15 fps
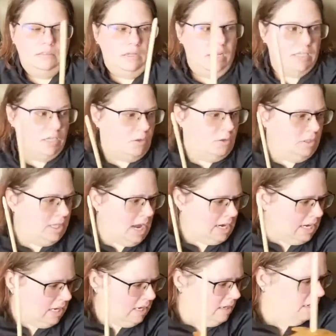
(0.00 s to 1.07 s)
cool
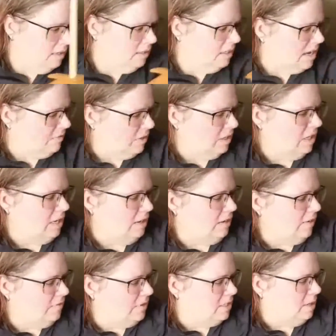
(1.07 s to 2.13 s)
technique, definitely,
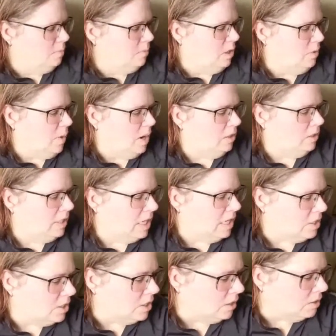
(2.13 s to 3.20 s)
if it's something you want to look
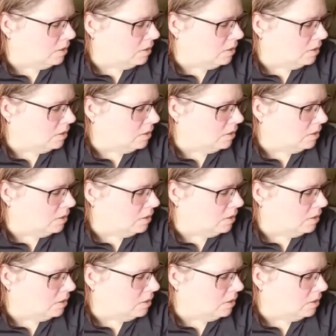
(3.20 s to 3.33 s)
into.